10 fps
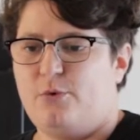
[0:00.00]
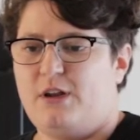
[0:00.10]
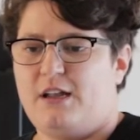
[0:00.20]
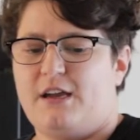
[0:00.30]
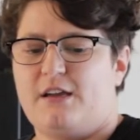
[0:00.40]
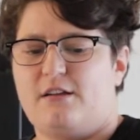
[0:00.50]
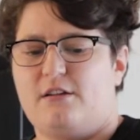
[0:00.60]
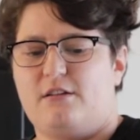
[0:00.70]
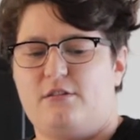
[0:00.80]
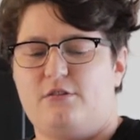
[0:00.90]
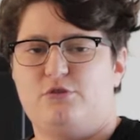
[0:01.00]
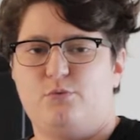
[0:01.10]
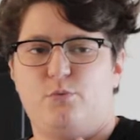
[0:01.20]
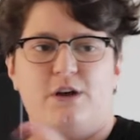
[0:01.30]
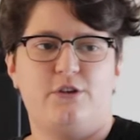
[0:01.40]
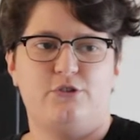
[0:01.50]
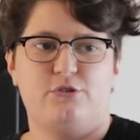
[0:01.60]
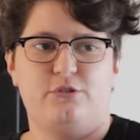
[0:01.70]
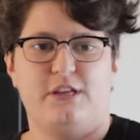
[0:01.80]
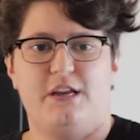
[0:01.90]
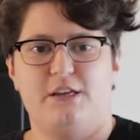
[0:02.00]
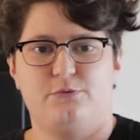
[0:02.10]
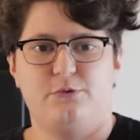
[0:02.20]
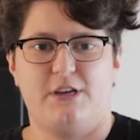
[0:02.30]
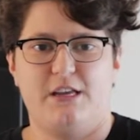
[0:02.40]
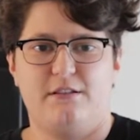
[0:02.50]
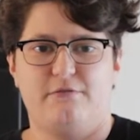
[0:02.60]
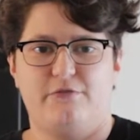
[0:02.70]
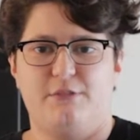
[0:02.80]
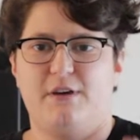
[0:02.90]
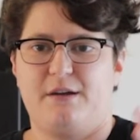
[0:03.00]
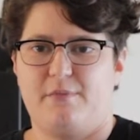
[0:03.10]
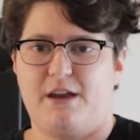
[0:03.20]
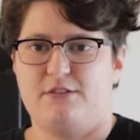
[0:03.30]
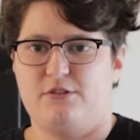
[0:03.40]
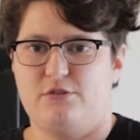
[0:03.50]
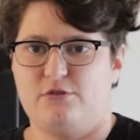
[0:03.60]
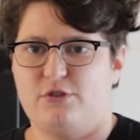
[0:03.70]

we like 1 or 2 days, we'll get feedback back to you.